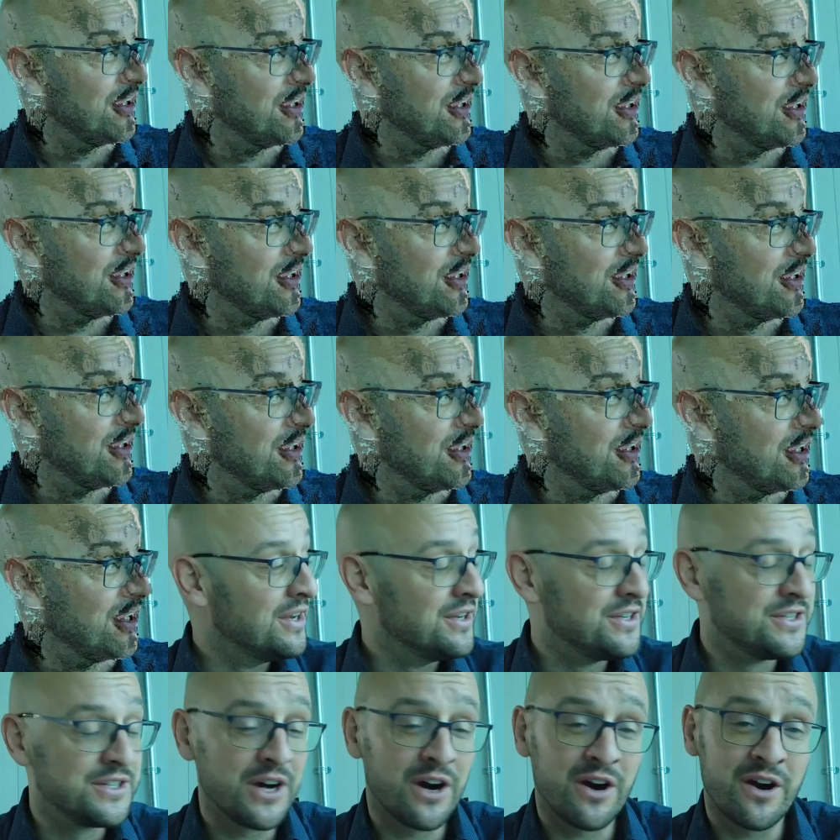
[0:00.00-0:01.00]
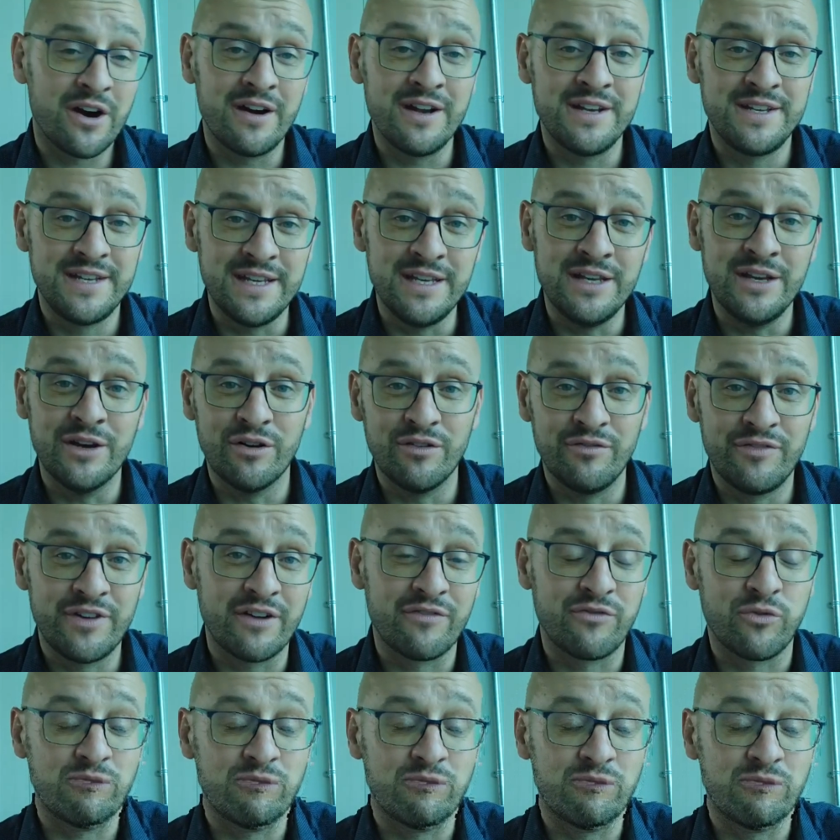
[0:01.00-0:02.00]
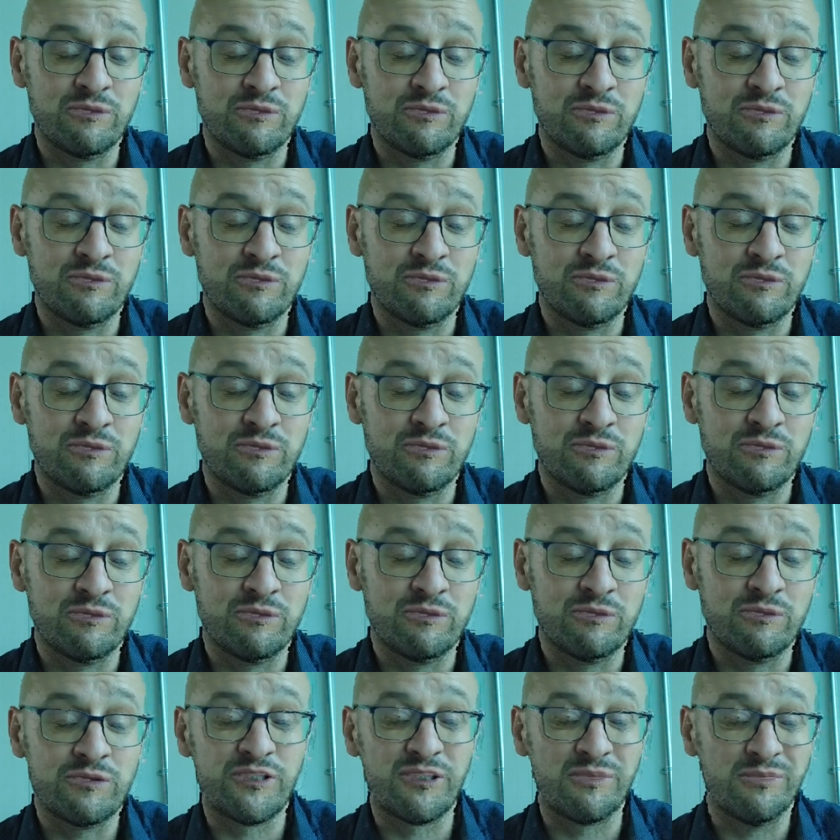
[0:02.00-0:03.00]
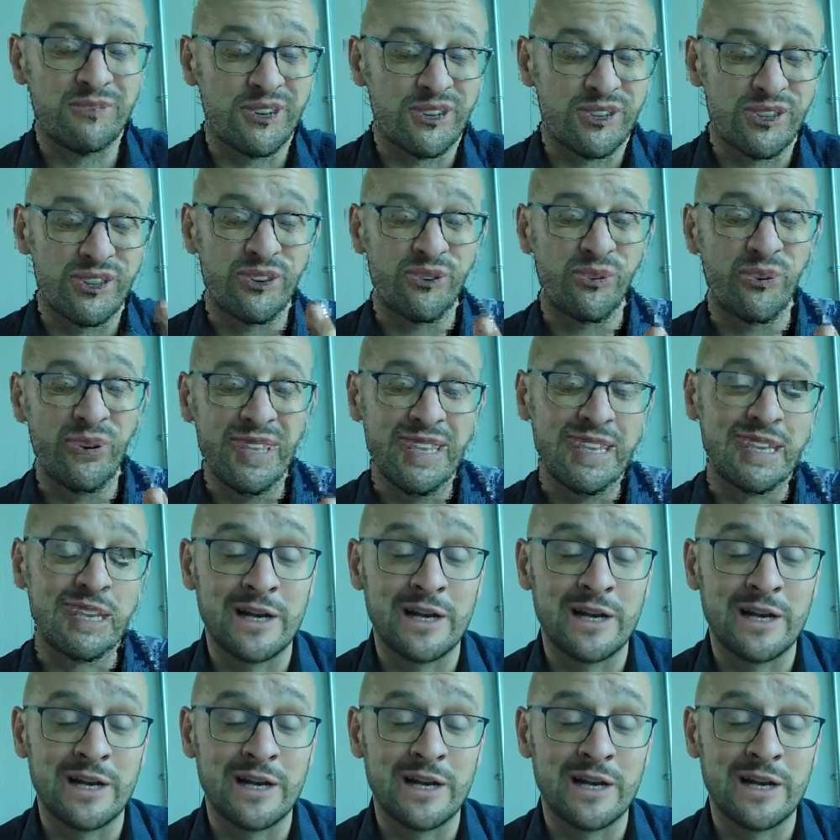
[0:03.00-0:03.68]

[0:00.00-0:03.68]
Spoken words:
The entirety of their squad comes from just 3 clubs.